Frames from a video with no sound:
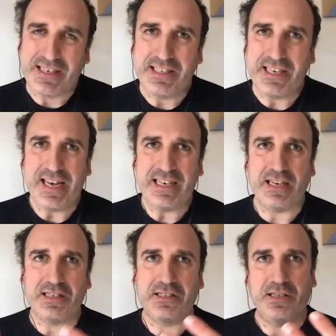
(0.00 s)
It's seen as
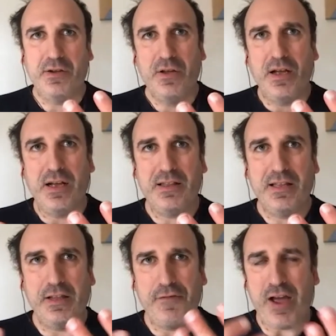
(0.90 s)
also that
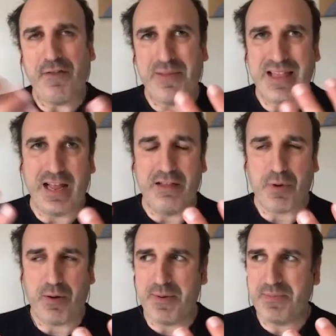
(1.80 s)
if you have a mental health
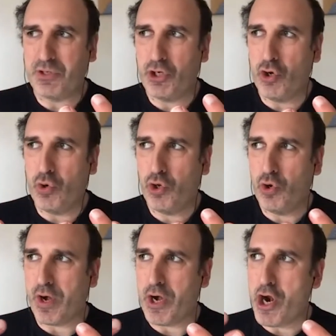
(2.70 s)
problems, you
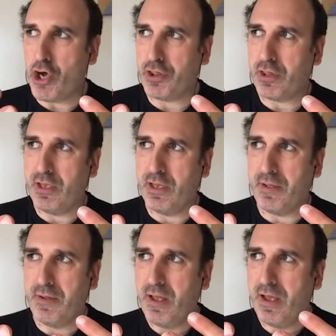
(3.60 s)
are not
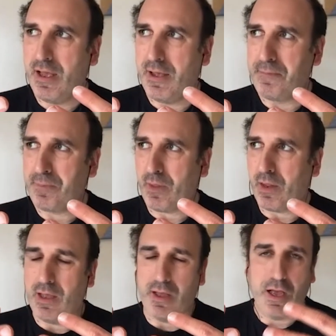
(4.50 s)

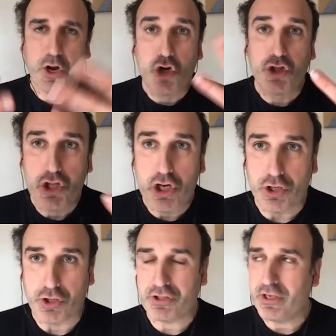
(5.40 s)
a good
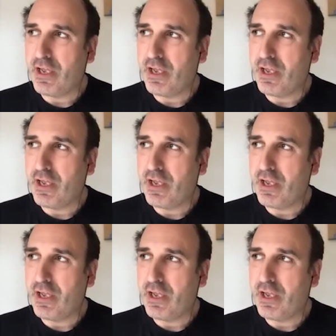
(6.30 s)
nurse.